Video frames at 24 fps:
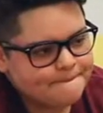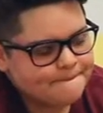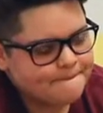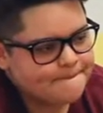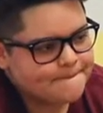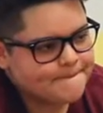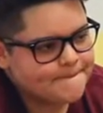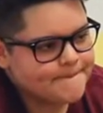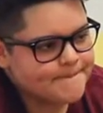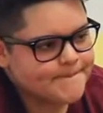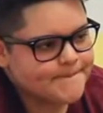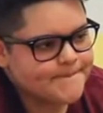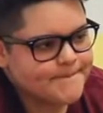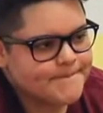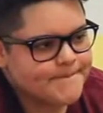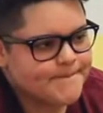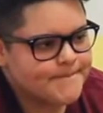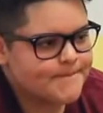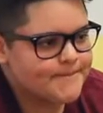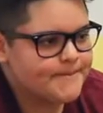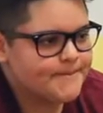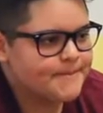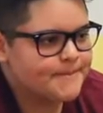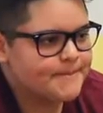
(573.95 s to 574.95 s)

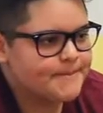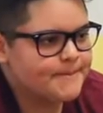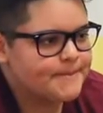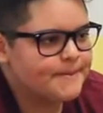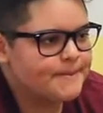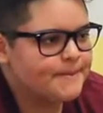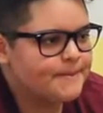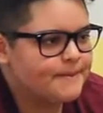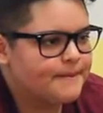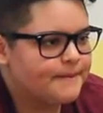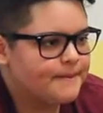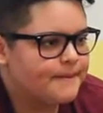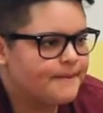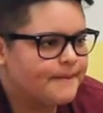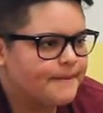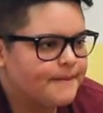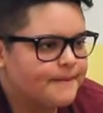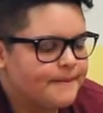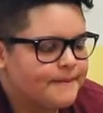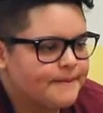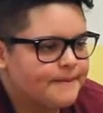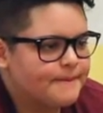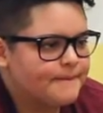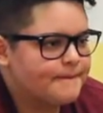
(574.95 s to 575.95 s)

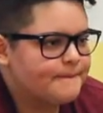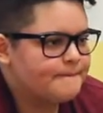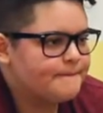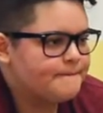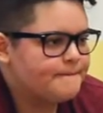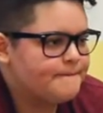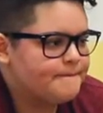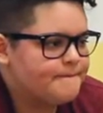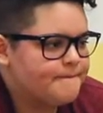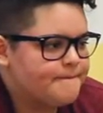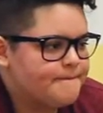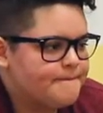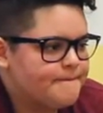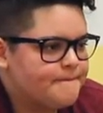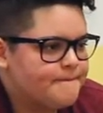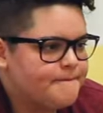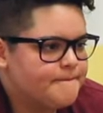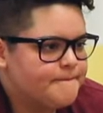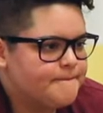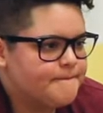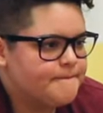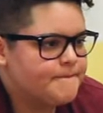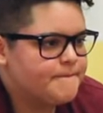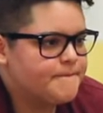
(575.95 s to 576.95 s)

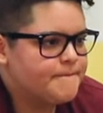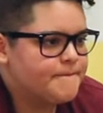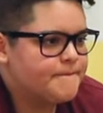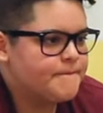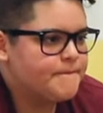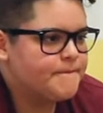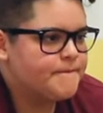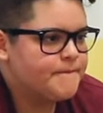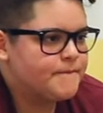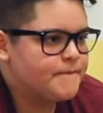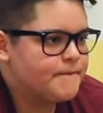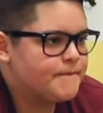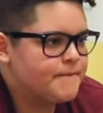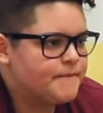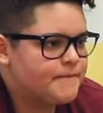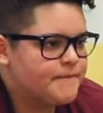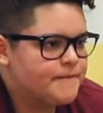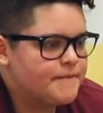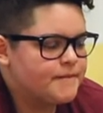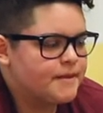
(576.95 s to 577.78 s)
(not speaking)